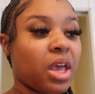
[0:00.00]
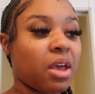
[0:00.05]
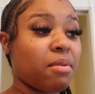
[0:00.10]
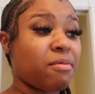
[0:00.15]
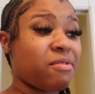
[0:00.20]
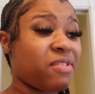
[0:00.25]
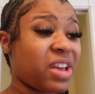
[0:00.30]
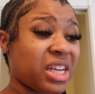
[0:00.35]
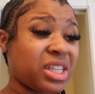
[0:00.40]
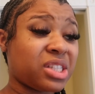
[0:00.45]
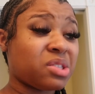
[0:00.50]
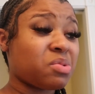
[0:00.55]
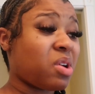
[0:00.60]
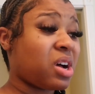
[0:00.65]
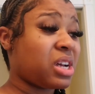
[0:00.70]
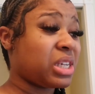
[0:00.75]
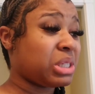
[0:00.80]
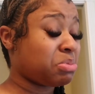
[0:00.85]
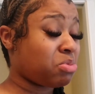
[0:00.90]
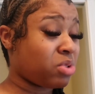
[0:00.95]
face
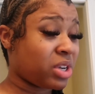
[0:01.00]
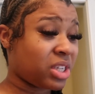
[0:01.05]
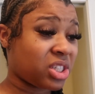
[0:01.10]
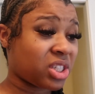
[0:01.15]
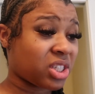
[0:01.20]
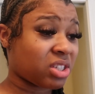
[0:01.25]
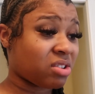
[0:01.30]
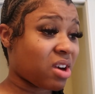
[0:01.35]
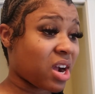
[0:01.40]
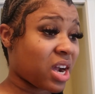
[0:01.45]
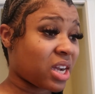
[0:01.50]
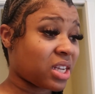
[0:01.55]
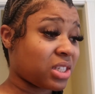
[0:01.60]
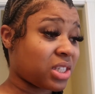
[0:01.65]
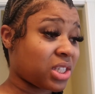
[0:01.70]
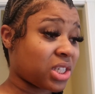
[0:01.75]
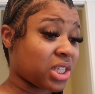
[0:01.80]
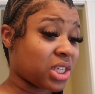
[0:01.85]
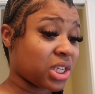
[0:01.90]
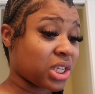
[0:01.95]
wash,
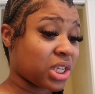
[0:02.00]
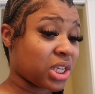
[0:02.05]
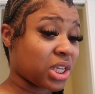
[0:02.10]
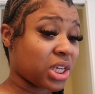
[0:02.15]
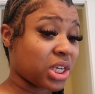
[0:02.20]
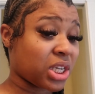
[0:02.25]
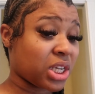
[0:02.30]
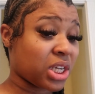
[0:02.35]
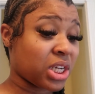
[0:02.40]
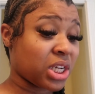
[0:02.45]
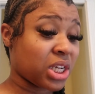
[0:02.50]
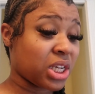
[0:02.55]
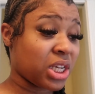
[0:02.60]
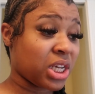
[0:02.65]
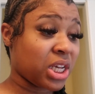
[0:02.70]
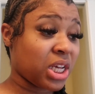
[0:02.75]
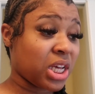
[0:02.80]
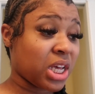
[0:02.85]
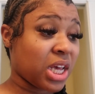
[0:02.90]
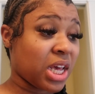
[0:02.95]
moisturizer,
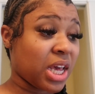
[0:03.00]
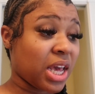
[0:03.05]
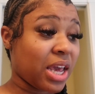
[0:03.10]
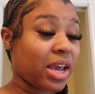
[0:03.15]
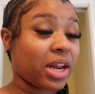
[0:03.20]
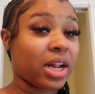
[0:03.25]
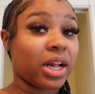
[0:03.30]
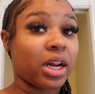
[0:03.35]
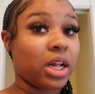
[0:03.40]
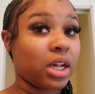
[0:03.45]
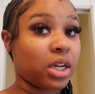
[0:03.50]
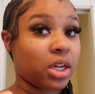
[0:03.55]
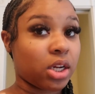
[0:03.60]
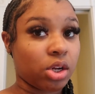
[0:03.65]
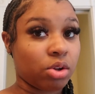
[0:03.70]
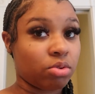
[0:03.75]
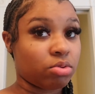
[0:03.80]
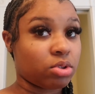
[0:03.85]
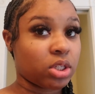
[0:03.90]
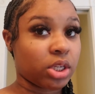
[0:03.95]
and I need a
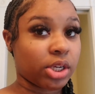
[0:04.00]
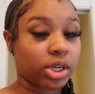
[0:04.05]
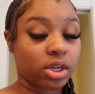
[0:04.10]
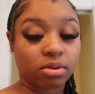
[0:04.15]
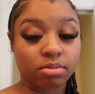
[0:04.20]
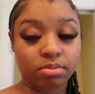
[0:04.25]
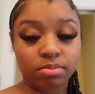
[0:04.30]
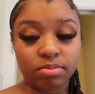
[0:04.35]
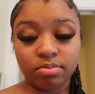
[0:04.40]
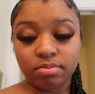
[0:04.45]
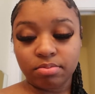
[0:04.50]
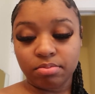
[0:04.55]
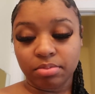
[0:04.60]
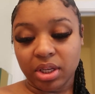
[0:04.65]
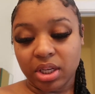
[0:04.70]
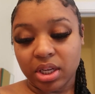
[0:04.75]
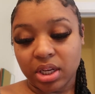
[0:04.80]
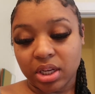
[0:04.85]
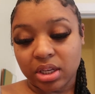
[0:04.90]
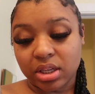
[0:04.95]
new serum
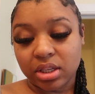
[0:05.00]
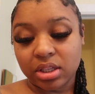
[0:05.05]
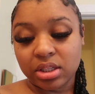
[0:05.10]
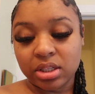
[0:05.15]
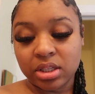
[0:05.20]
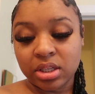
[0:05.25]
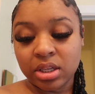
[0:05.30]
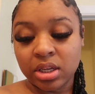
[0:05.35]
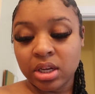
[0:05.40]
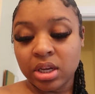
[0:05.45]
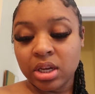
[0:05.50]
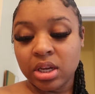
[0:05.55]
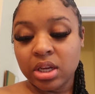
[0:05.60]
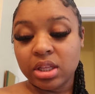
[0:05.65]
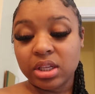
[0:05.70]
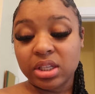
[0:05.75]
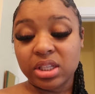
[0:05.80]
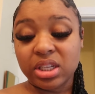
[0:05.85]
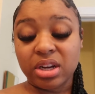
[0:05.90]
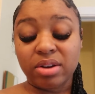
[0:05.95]
because
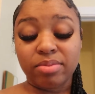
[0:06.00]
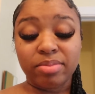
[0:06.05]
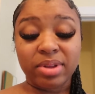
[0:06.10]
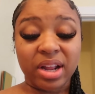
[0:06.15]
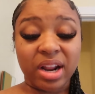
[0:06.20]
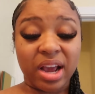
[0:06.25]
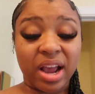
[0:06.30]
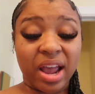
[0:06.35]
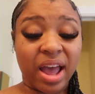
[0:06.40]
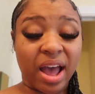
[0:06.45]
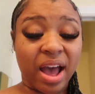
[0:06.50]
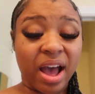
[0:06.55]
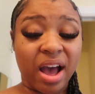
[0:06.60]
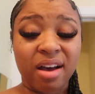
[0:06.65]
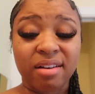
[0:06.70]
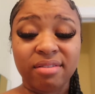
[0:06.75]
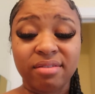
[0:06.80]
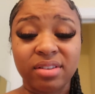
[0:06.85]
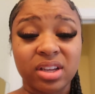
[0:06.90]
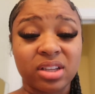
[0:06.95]
the serum that I
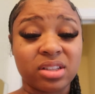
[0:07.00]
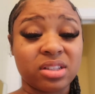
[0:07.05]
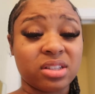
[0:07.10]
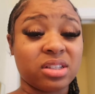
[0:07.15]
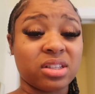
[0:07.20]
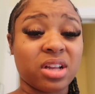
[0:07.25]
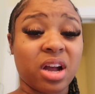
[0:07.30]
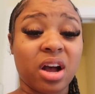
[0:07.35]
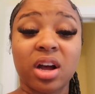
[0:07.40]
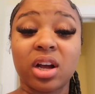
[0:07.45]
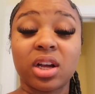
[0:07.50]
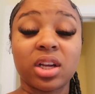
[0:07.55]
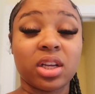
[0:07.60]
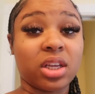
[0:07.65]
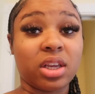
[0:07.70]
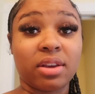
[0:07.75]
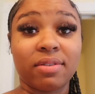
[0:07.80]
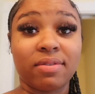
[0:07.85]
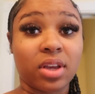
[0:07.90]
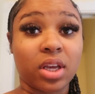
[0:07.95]
have is not
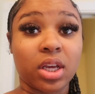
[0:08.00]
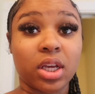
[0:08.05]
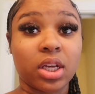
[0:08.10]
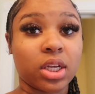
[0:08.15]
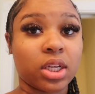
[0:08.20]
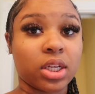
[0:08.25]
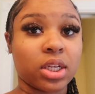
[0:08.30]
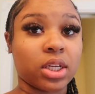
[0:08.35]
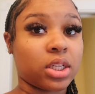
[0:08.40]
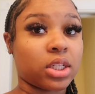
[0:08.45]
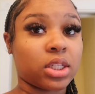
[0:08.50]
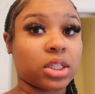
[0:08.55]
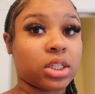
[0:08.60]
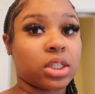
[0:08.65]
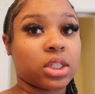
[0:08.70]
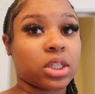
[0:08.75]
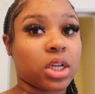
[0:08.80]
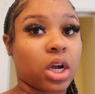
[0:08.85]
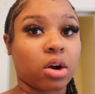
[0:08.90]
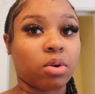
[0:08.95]
giving and
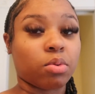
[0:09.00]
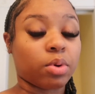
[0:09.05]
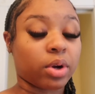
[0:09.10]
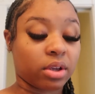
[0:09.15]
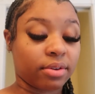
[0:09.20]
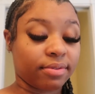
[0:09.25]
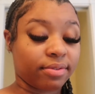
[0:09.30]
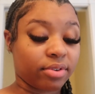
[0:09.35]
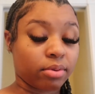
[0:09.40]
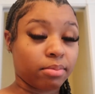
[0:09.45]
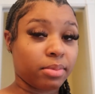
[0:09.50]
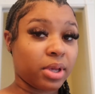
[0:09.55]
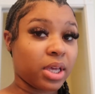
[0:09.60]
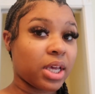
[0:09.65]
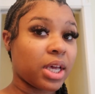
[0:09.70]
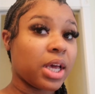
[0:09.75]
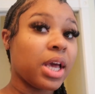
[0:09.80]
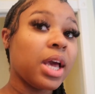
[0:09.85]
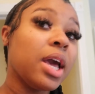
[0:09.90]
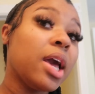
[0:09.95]
it's not working for
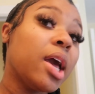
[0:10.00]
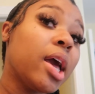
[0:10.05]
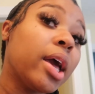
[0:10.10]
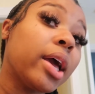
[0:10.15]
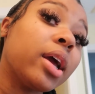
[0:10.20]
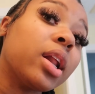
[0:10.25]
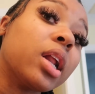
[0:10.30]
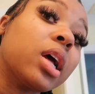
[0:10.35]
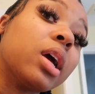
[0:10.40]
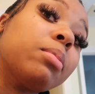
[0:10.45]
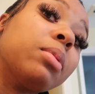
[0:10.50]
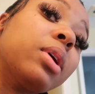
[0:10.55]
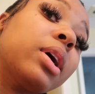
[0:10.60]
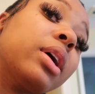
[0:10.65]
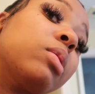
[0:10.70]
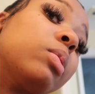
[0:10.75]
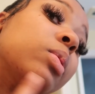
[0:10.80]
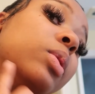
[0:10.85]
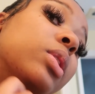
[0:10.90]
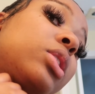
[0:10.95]
me. And I'm
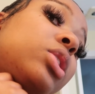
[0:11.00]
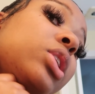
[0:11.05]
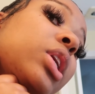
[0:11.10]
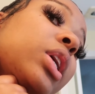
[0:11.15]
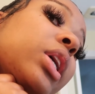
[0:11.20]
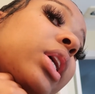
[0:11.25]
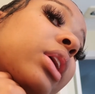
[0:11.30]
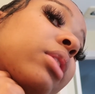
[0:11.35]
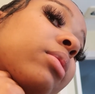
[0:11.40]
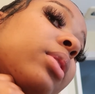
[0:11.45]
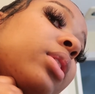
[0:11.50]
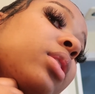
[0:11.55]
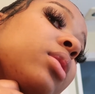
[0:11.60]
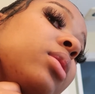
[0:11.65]
like really trying to get rid of